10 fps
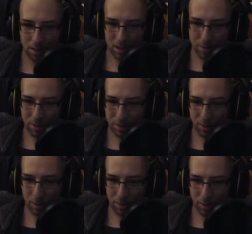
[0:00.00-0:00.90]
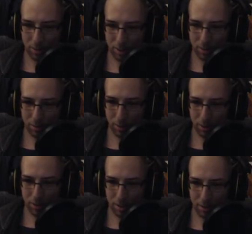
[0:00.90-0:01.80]
That's because I put quite a bit of
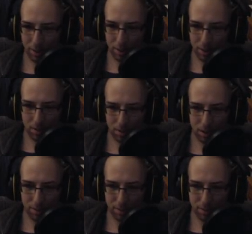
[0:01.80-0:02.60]
points into my HP